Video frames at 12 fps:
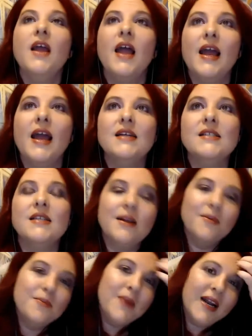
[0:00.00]
And
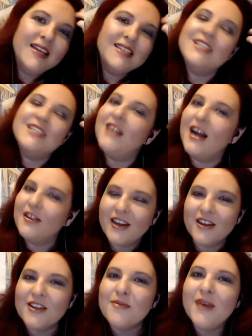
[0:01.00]
money is still out
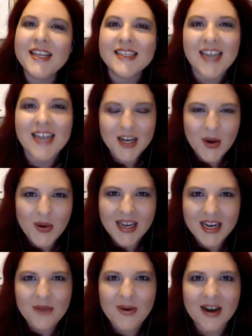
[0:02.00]
there. The money is not going
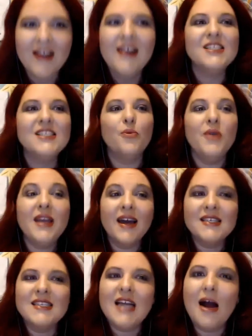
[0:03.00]
anywhere. So we got to
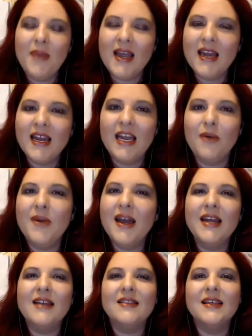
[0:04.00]
stop panicking. We got to
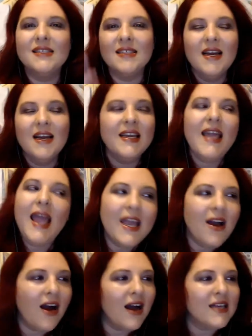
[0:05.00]
get this
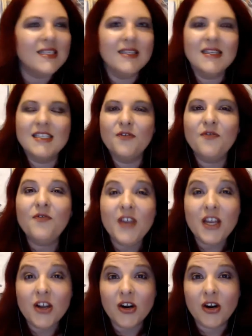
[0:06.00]
chaos and this
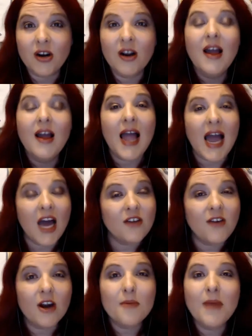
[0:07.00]
fear out of
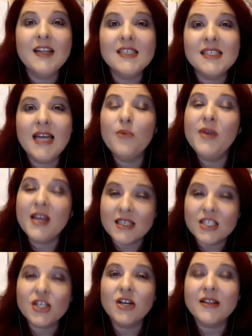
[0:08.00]
our mindset. And we got to
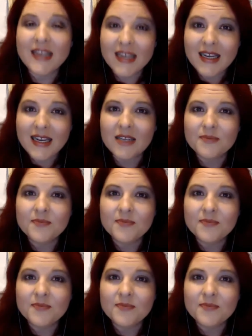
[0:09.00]
start thinking.